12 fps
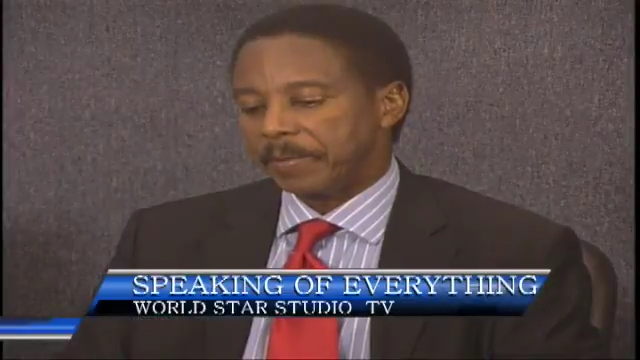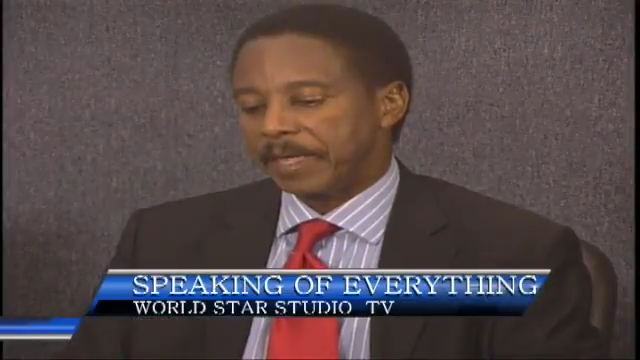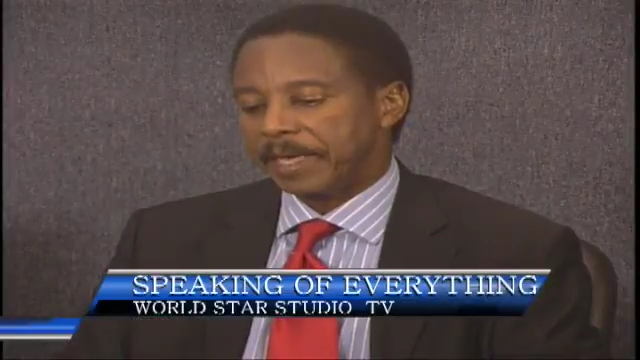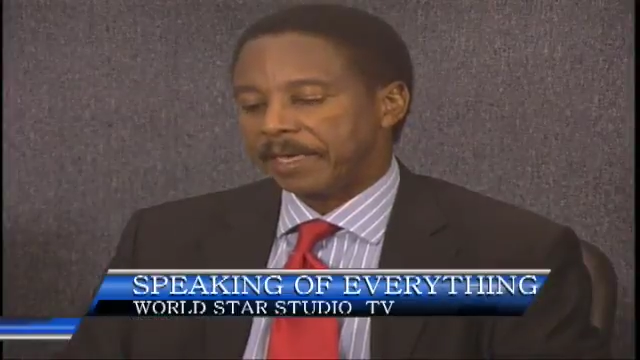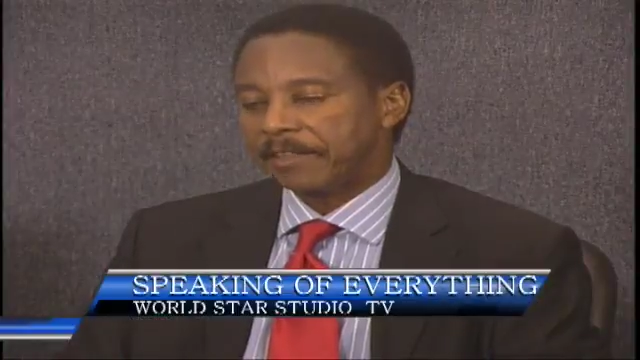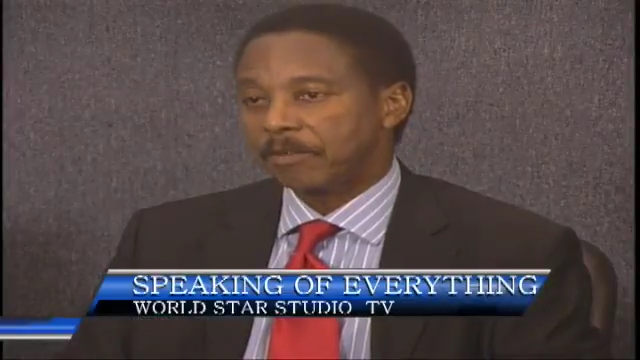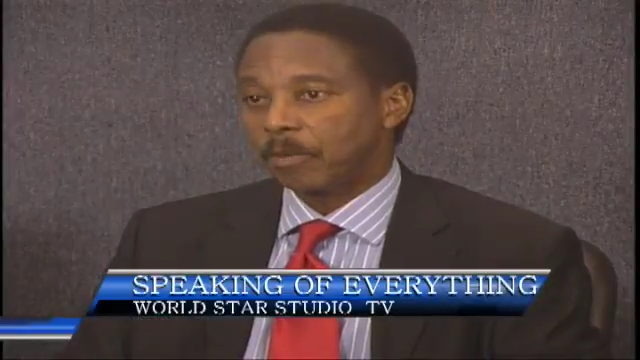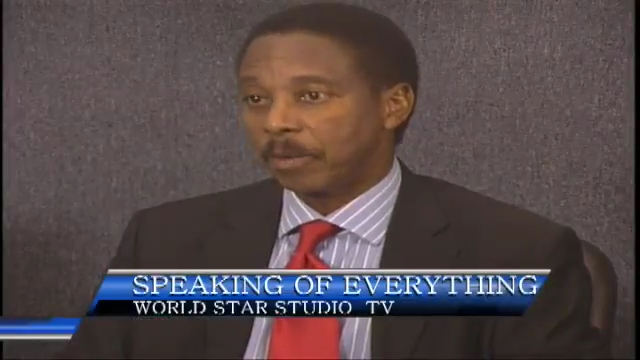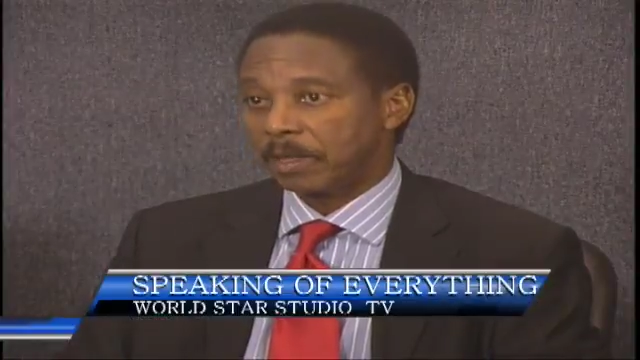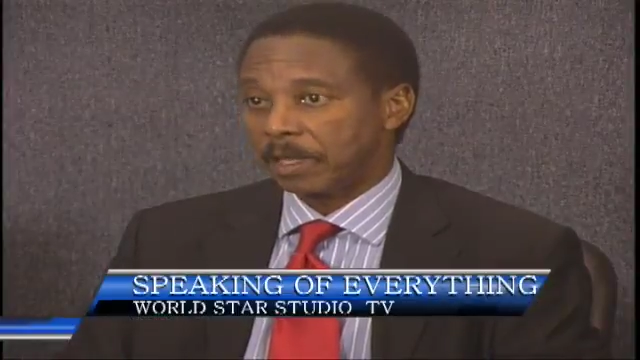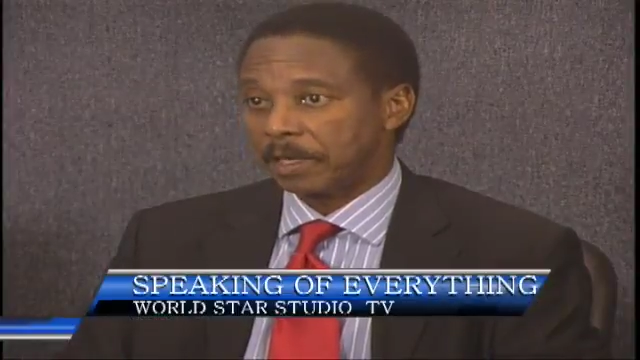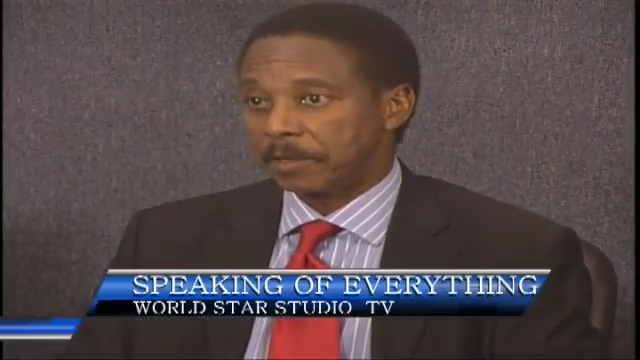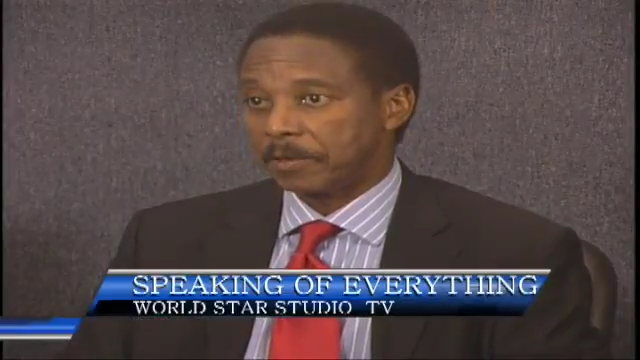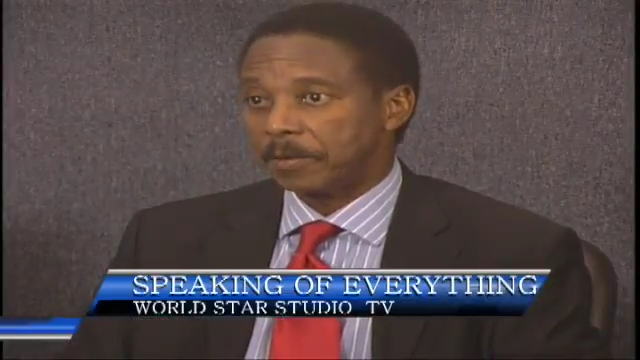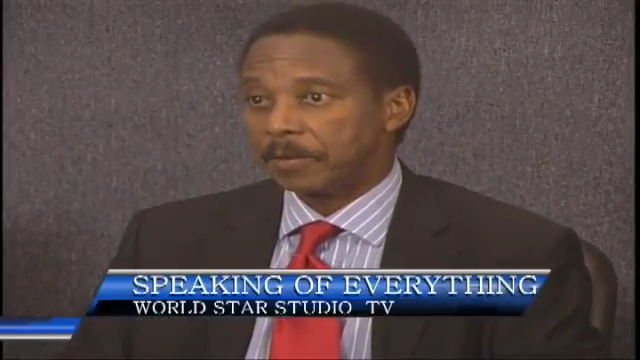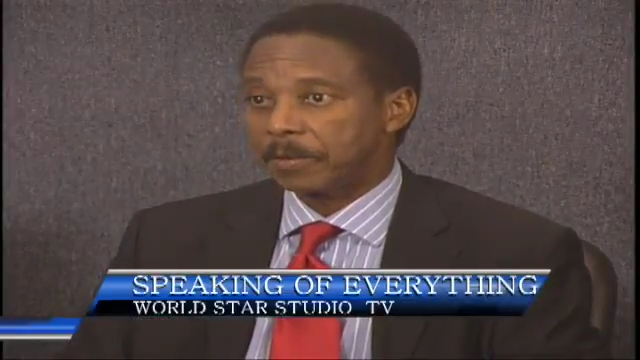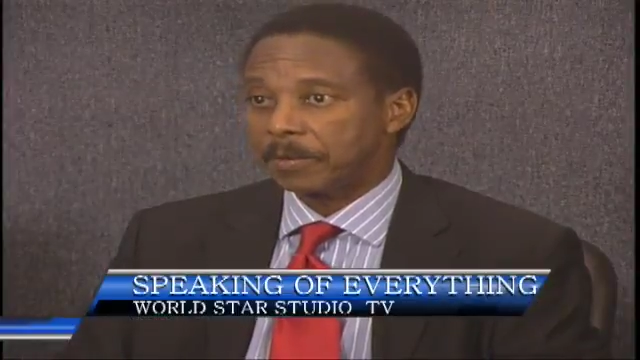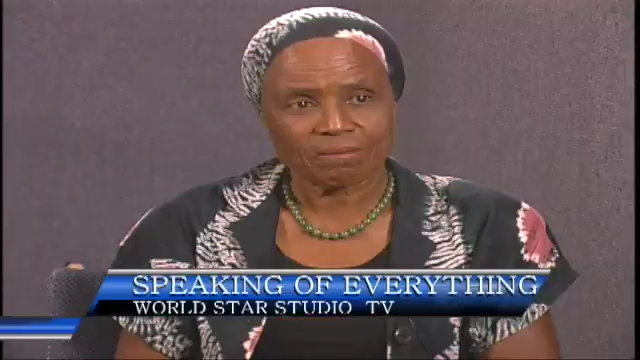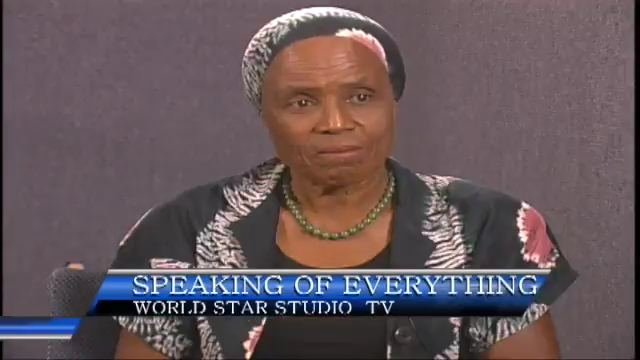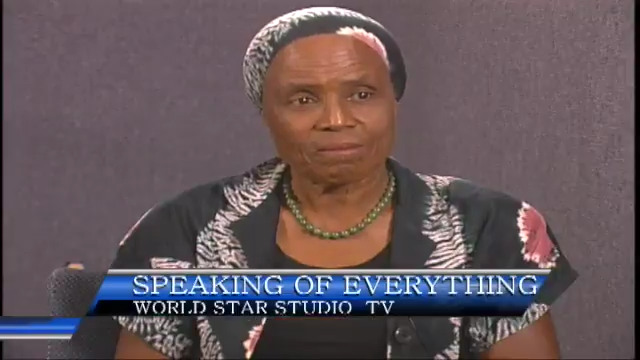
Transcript: I hear someone like you